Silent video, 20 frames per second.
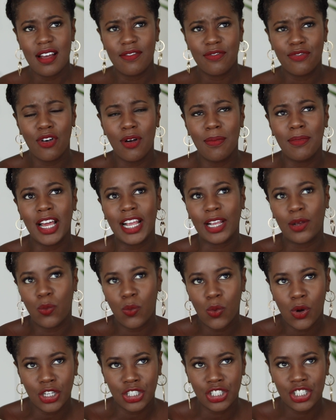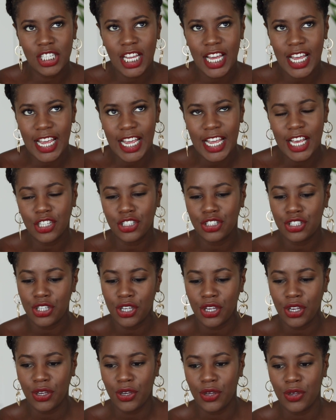from like wash day
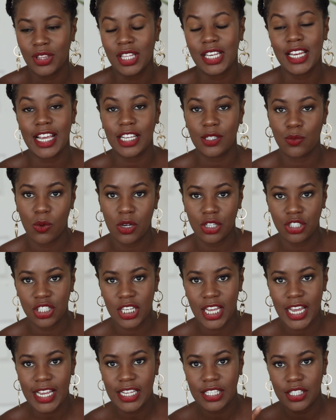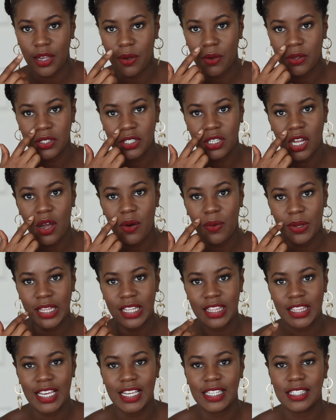to the next wash day. So I'll start with the
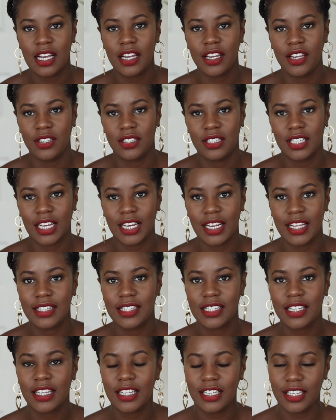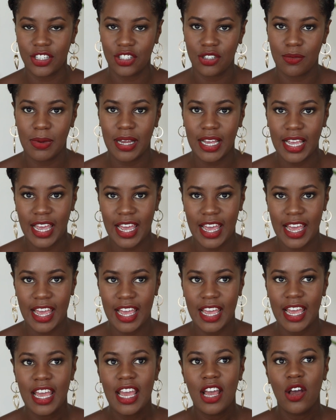things that I use to cleanse and condition my
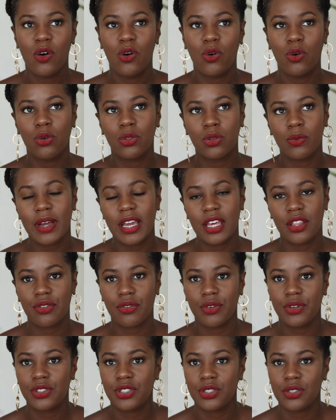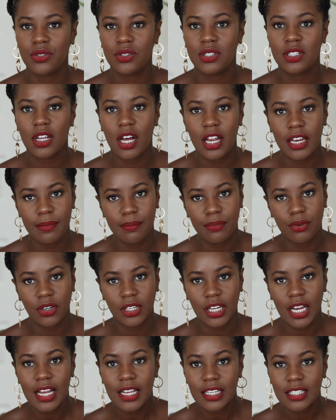hair all the way through to styling
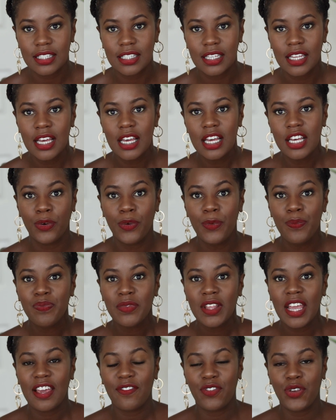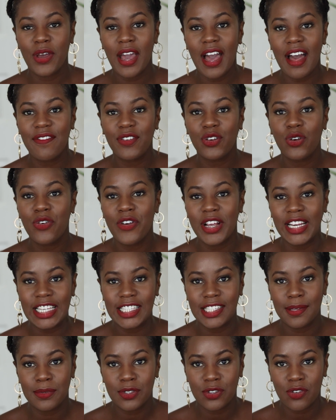products. If you haven't already
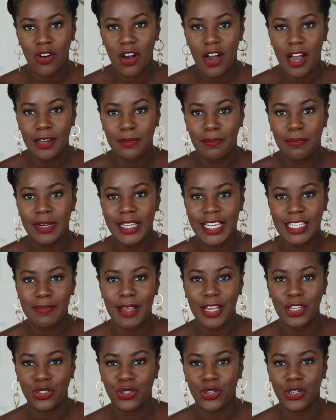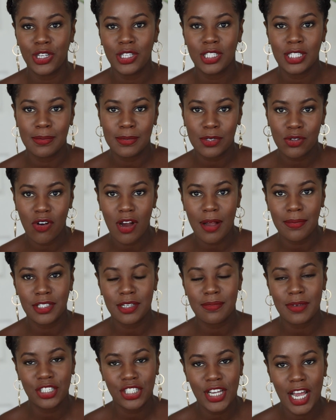subscribed, please make sure you subscribe
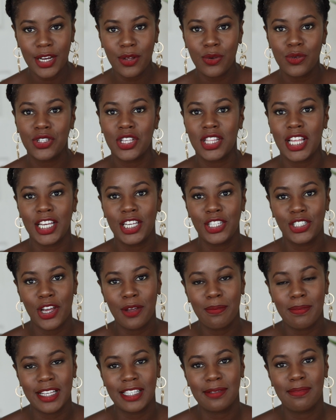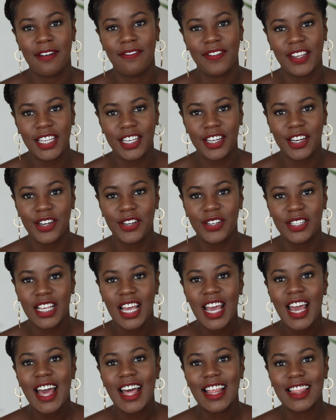to my channel so that you don't miss my videos.
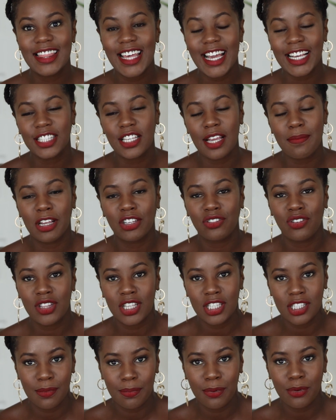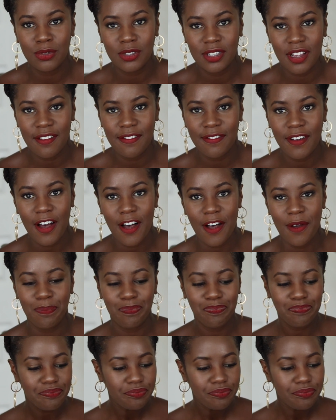And thanks so much for the support so far.